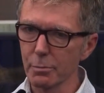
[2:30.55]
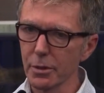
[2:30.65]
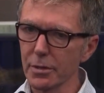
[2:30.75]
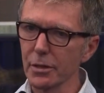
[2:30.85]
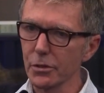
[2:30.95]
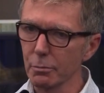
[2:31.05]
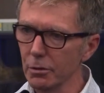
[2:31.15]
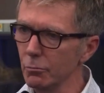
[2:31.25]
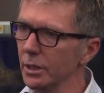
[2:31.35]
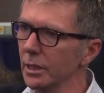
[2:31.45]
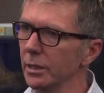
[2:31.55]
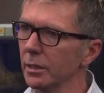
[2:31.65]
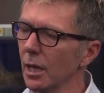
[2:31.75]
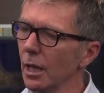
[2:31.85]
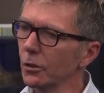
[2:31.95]
But things have been really
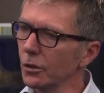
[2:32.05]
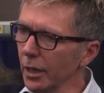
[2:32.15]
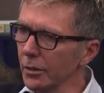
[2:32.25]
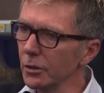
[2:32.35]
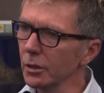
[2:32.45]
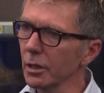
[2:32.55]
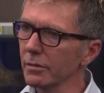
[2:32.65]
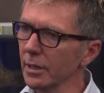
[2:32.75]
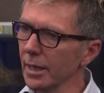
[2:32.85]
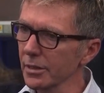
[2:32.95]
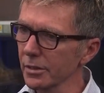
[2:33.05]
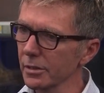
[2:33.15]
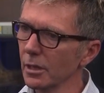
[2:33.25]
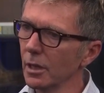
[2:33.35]
changing over the last